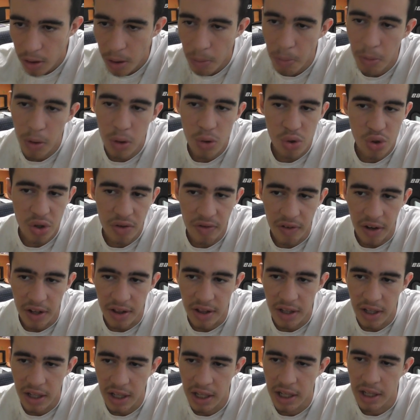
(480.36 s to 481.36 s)
because if I
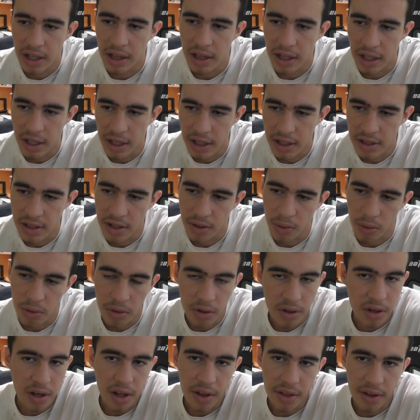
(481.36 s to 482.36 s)
take, he takes and
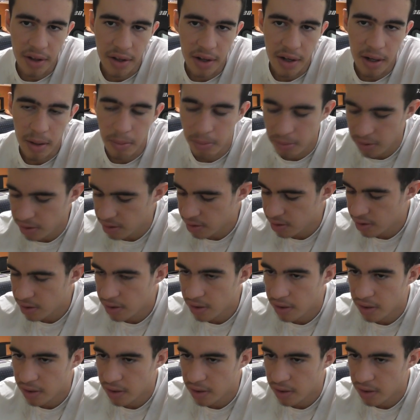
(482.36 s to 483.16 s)
nothing happens.